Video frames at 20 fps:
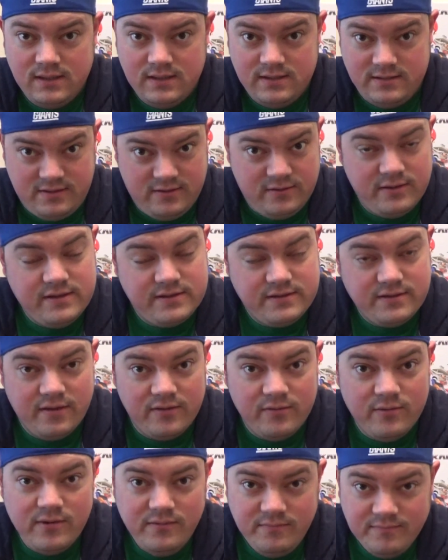So here's
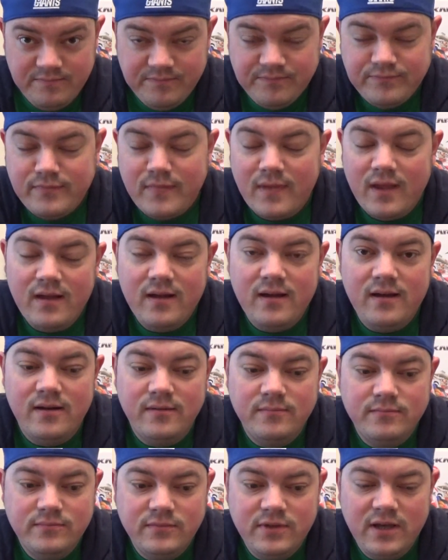another one.
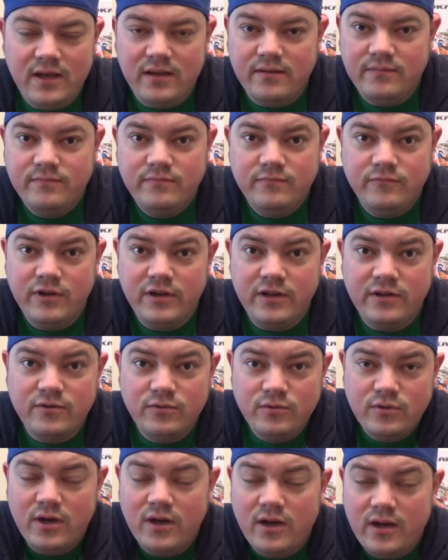Yeah, really
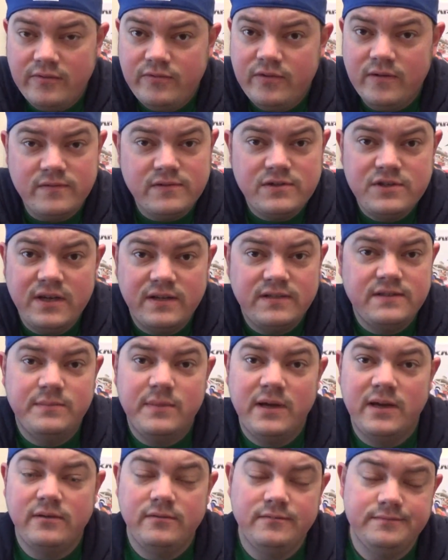cool guy. If you haven't checked
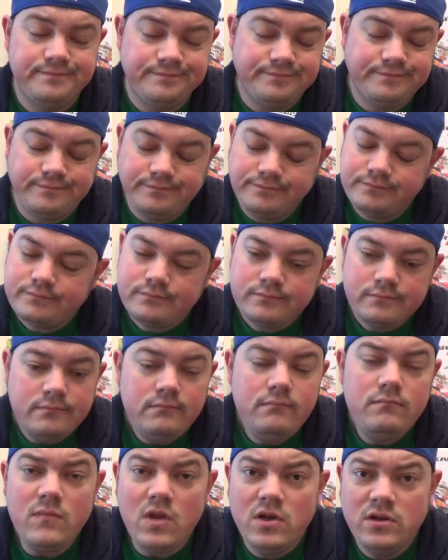him out,
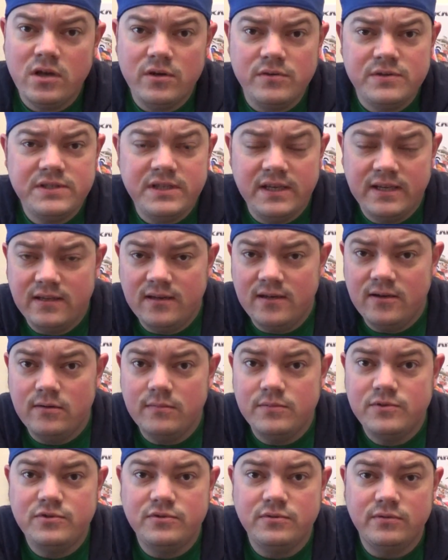go and say hello.
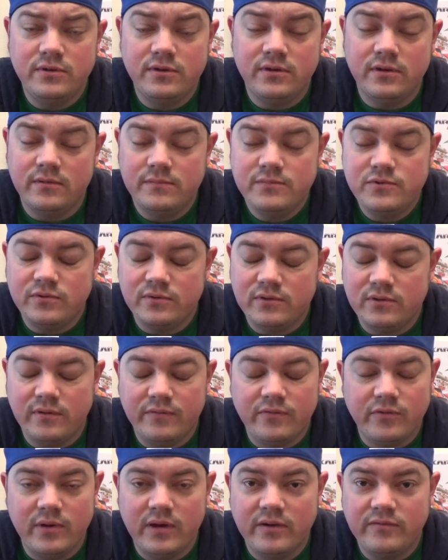I'm sure a lot
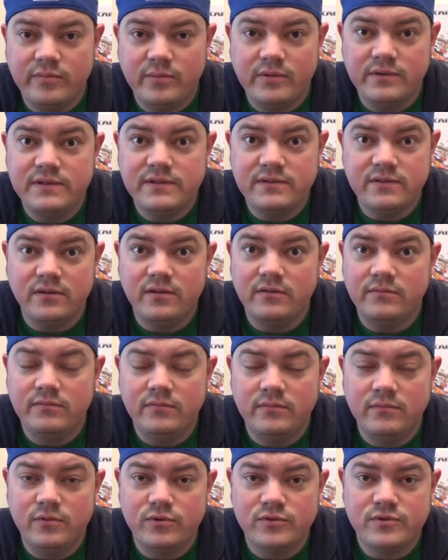of you have, because he's got an
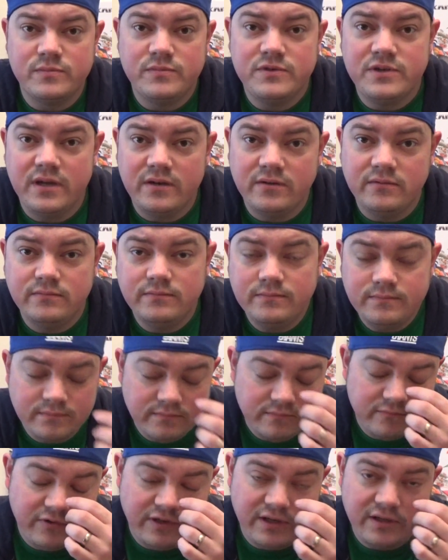awesome channel,
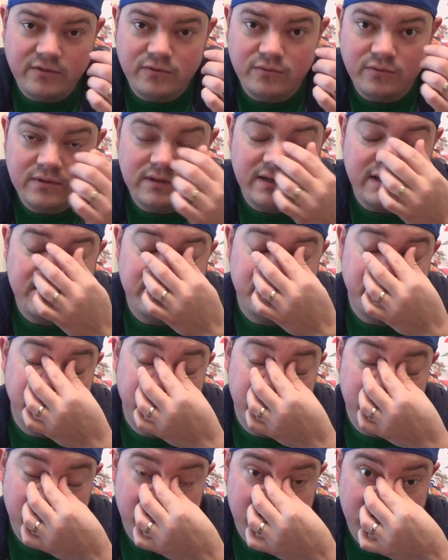really cool
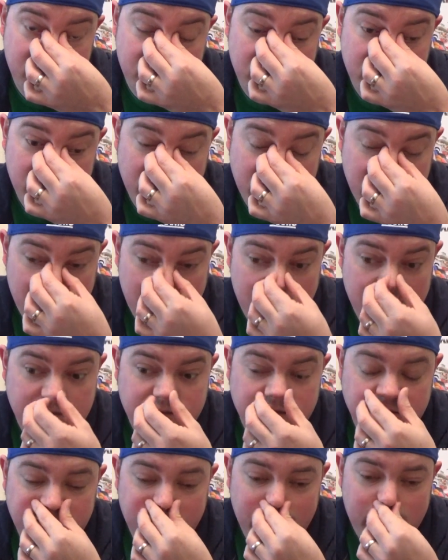collection.
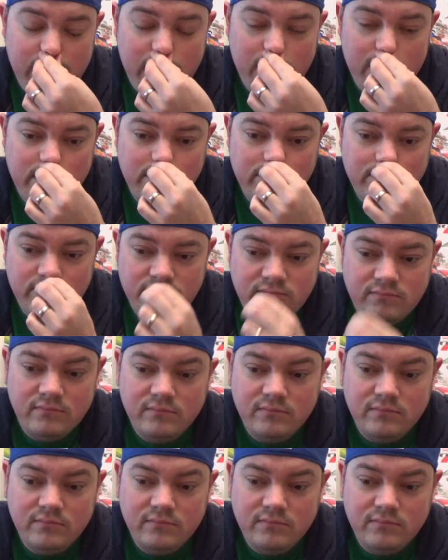So yeah,